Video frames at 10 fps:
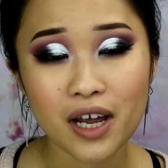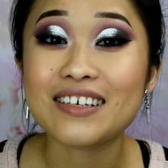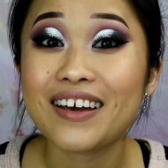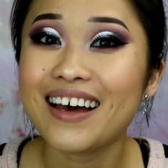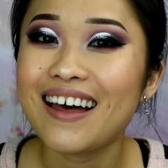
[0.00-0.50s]
So
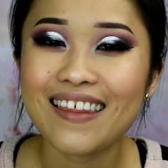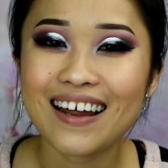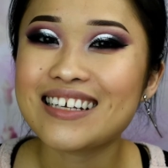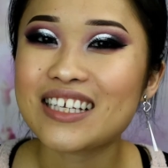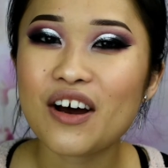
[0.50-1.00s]
yeah, that
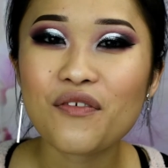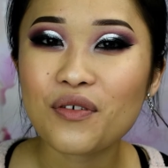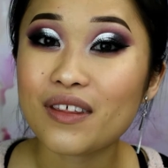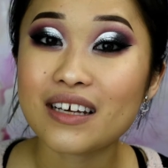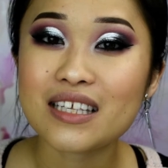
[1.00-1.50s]
is all for
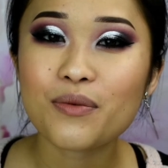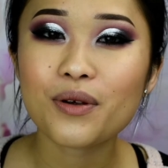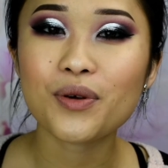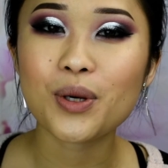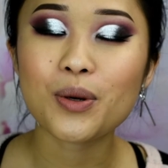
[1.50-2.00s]
this
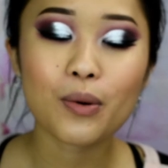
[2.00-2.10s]
review